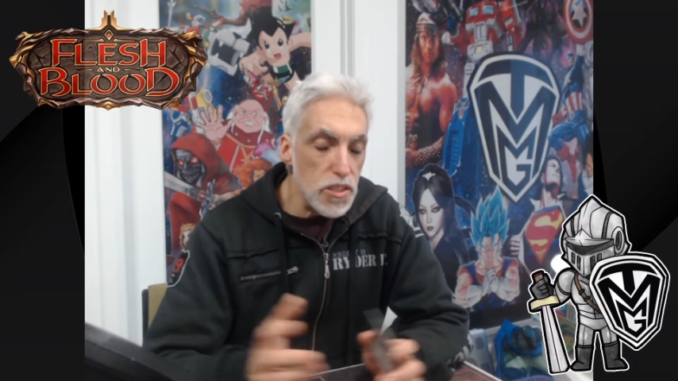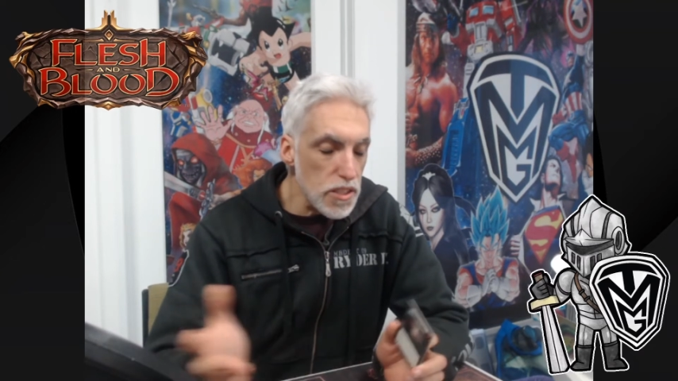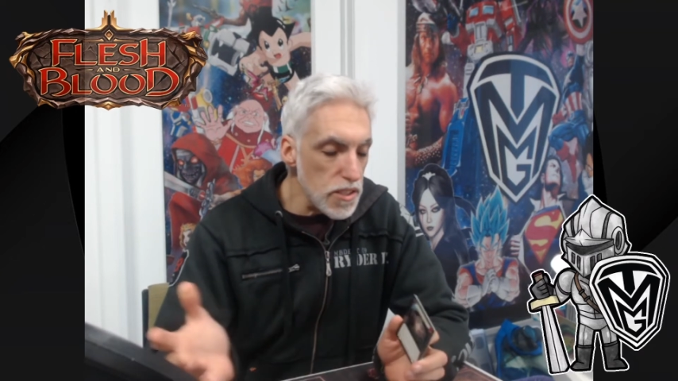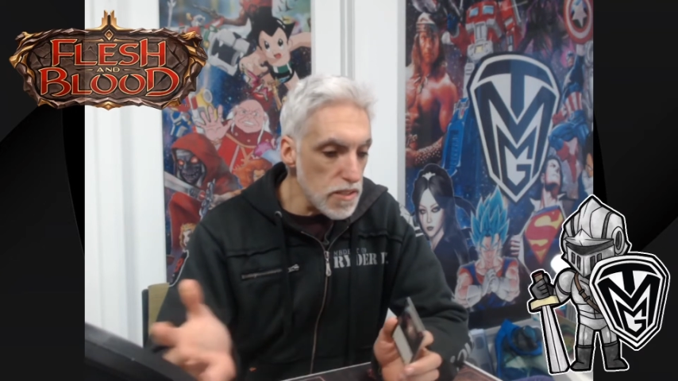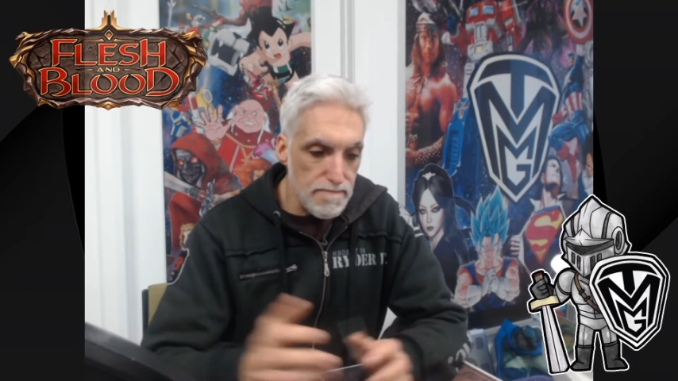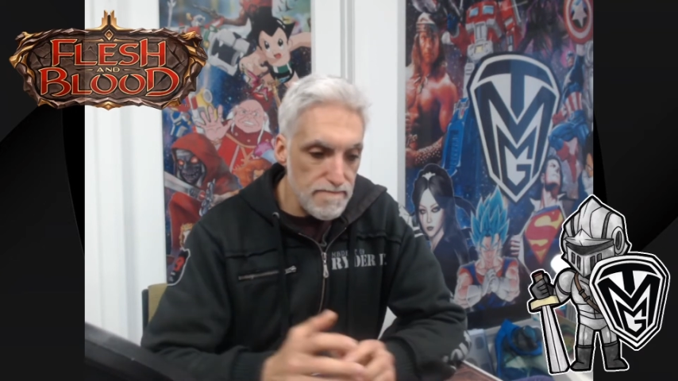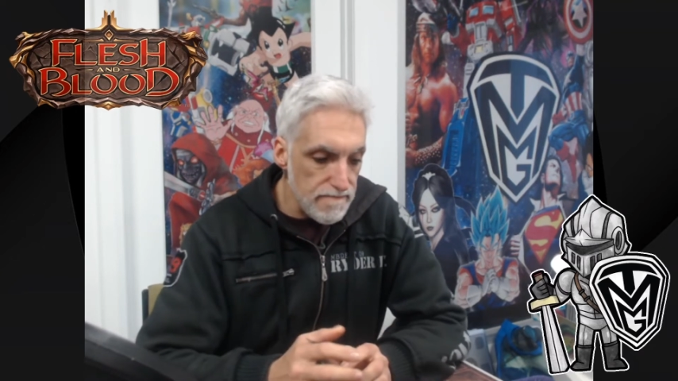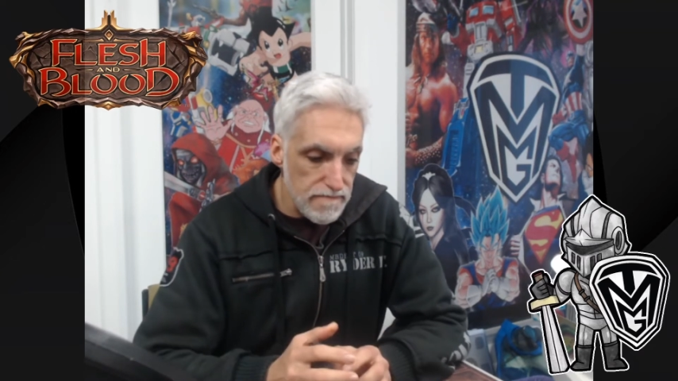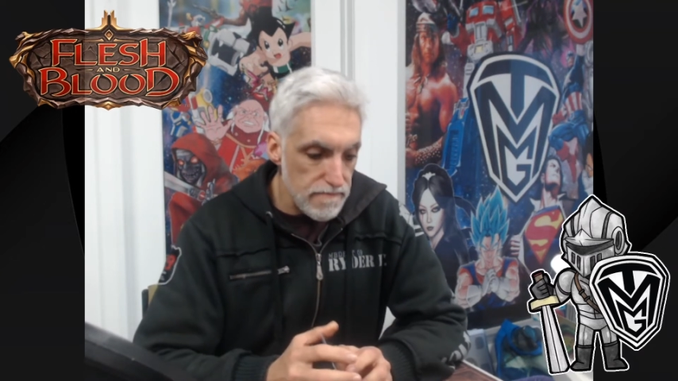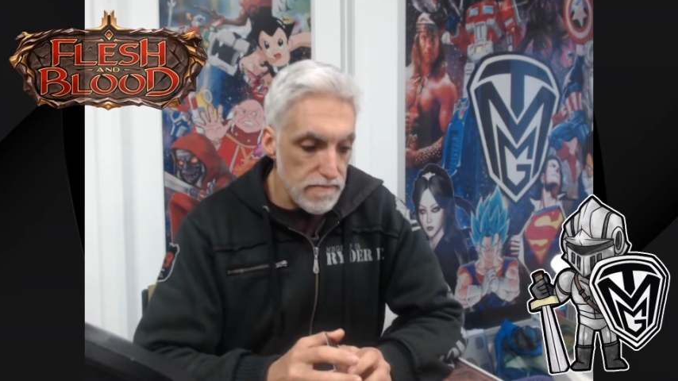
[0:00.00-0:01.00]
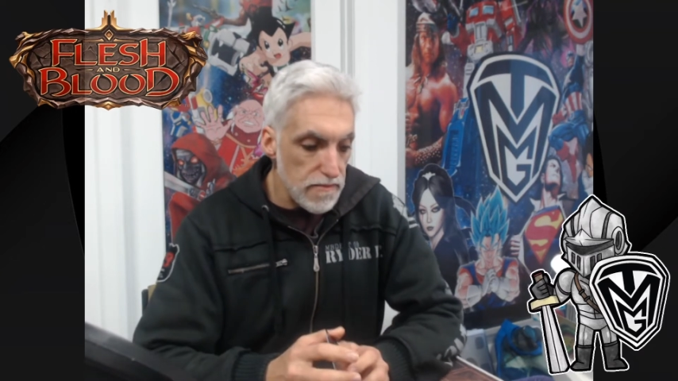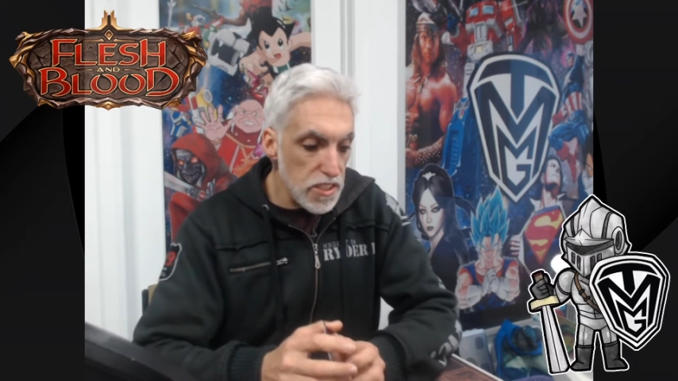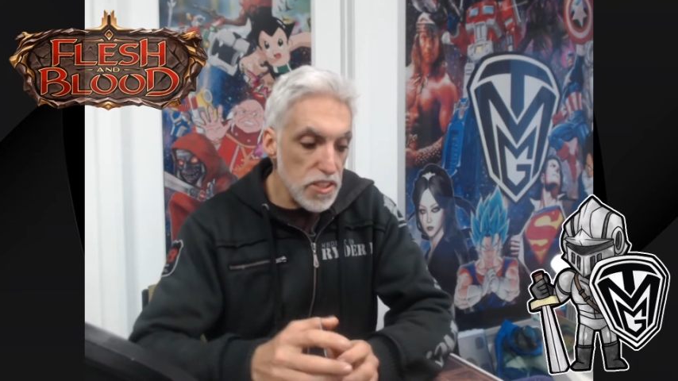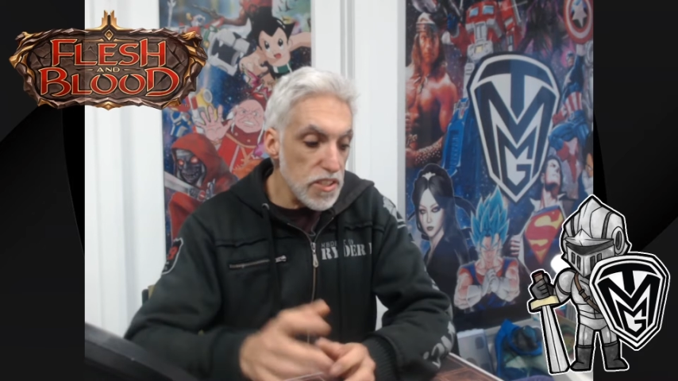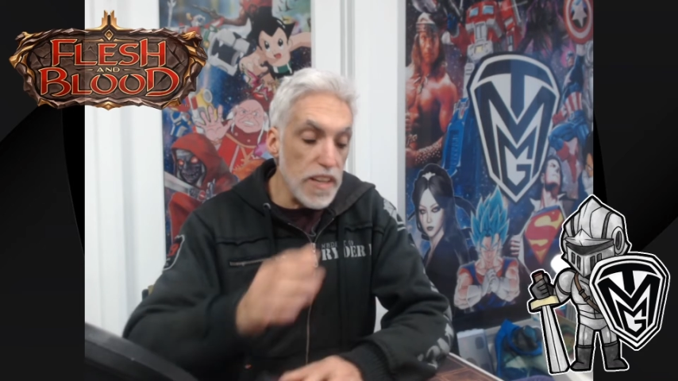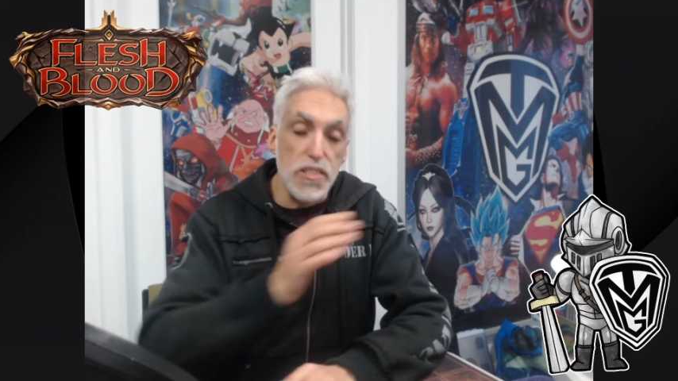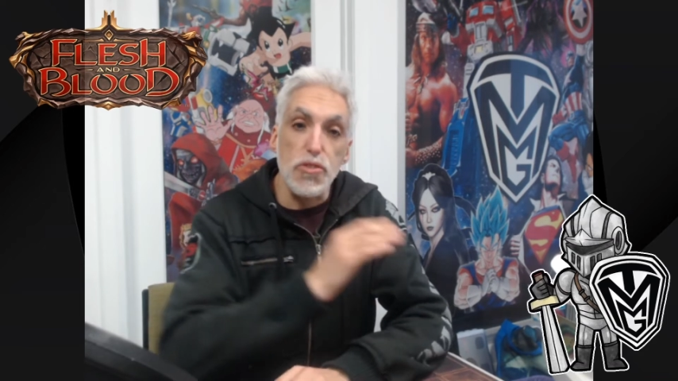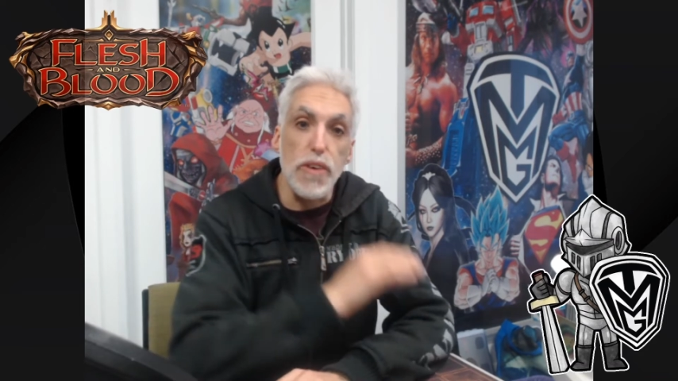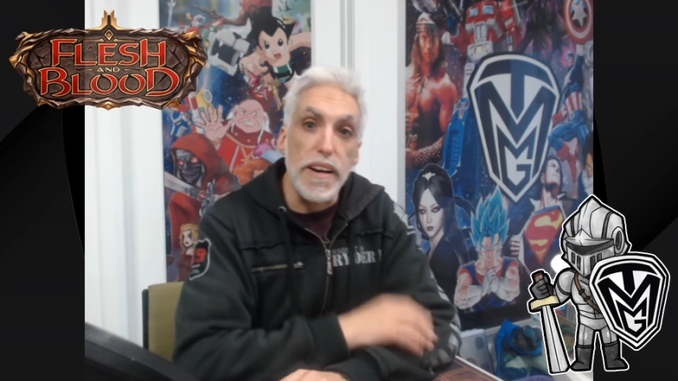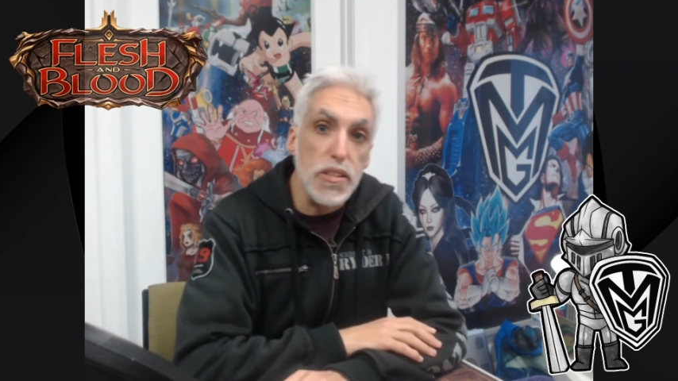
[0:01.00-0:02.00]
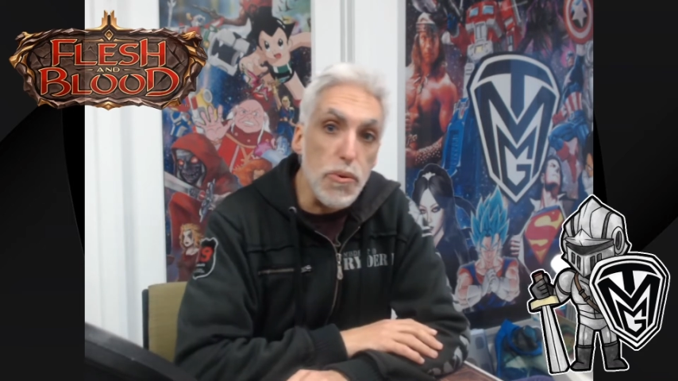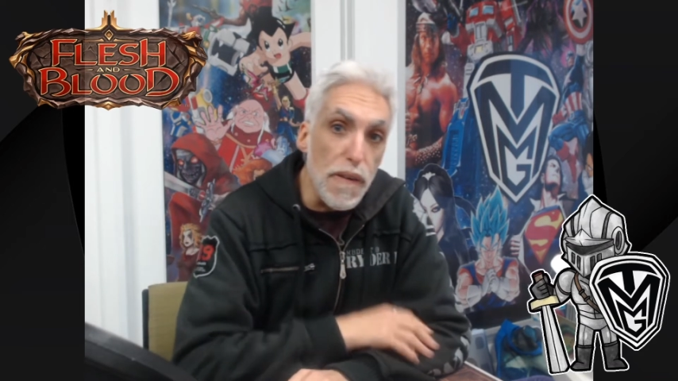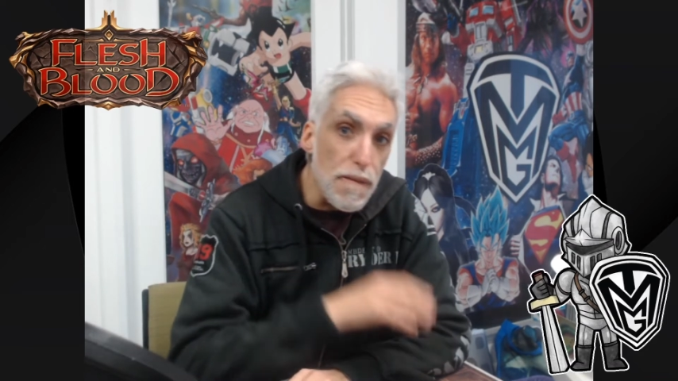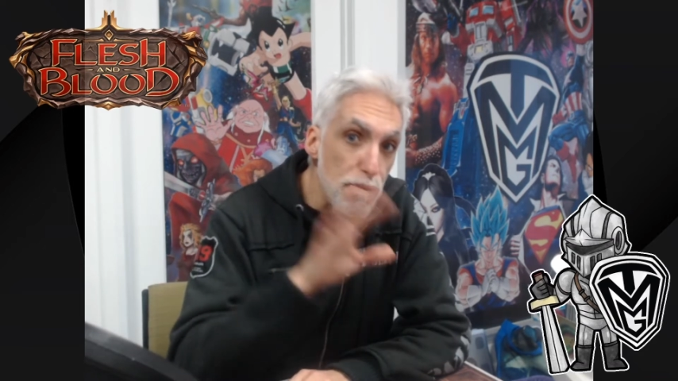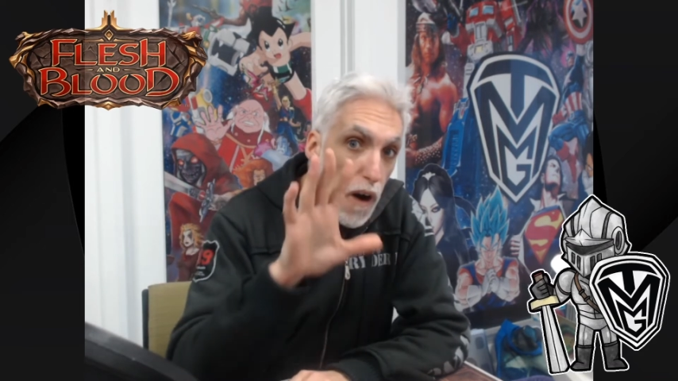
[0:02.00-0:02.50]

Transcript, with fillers: just let's just get straight into it.